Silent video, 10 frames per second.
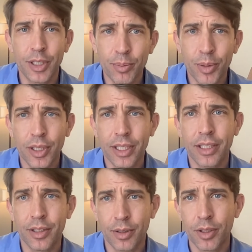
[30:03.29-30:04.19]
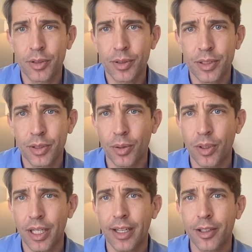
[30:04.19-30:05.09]
in your book and in the grocery
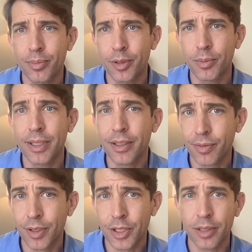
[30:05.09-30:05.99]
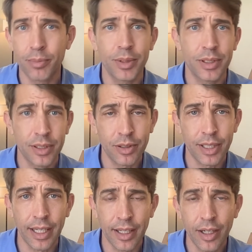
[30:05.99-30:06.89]
store to help you be efficient but still
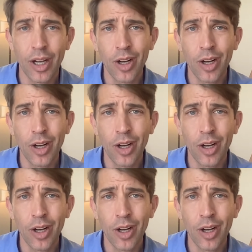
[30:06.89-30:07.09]
get